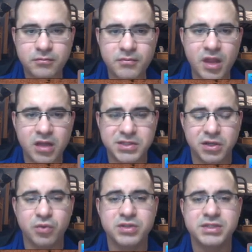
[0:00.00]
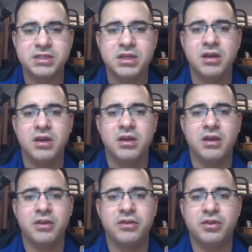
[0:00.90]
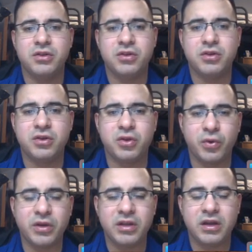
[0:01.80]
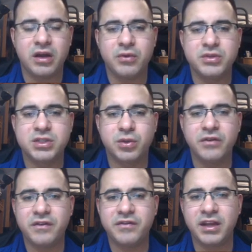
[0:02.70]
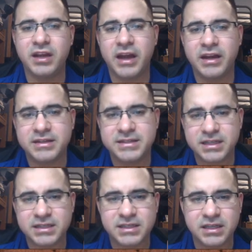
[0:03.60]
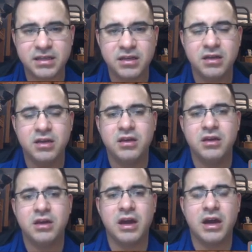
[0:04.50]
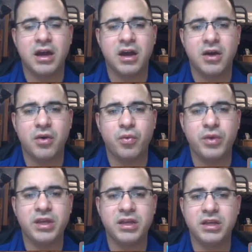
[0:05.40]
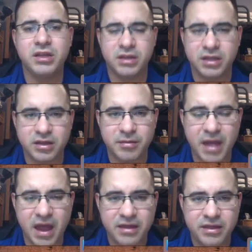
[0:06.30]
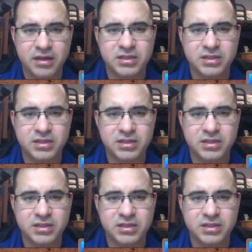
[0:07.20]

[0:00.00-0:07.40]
So it was 359 and 60. We did the math, so